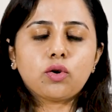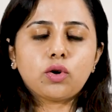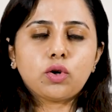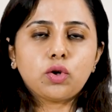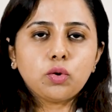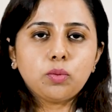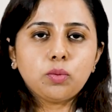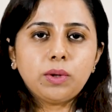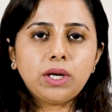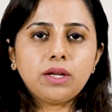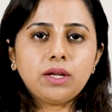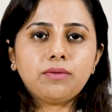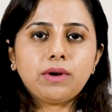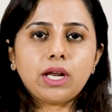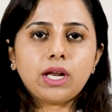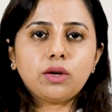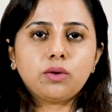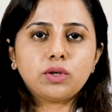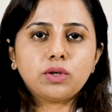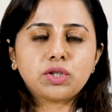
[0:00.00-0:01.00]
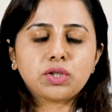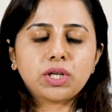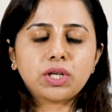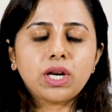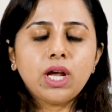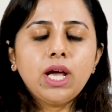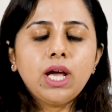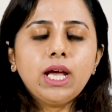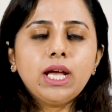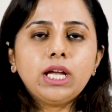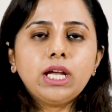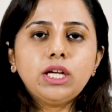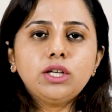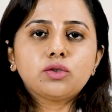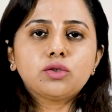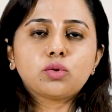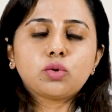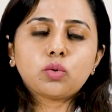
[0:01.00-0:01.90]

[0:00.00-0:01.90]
or tubal evaluation is